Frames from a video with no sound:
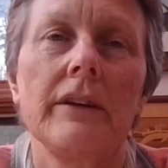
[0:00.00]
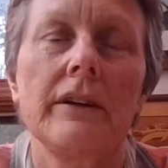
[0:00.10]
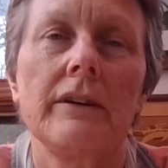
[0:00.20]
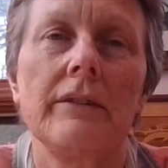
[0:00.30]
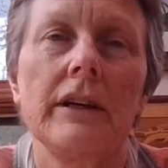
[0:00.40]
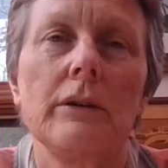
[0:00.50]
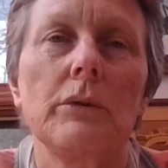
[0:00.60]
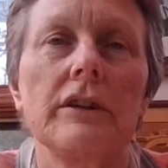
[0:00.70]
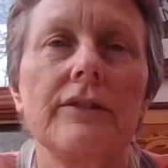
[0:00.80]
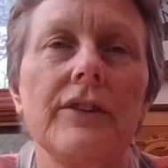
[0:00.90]
their
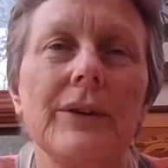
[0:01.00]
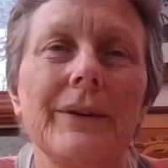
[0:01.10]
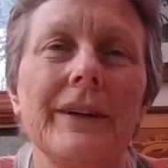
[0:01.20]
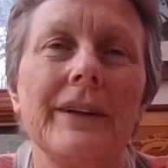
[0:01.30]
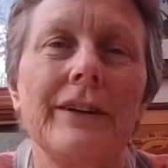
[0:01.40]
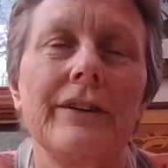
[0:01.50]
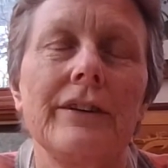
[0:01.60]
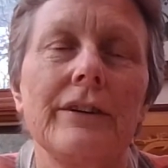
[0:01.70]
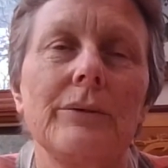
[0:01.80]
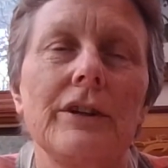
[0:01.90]
worldview and
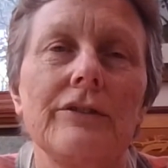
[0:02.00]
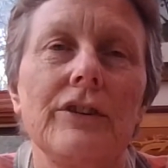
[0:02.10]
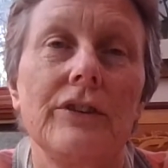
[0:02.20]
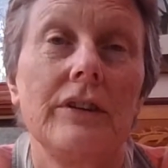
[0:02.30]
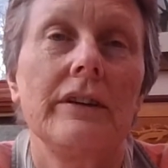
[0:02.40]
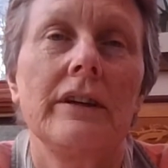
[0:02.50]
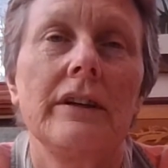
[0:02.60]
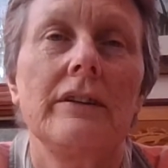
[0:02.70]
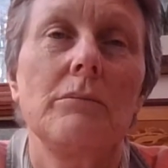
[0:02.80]
the worldview that has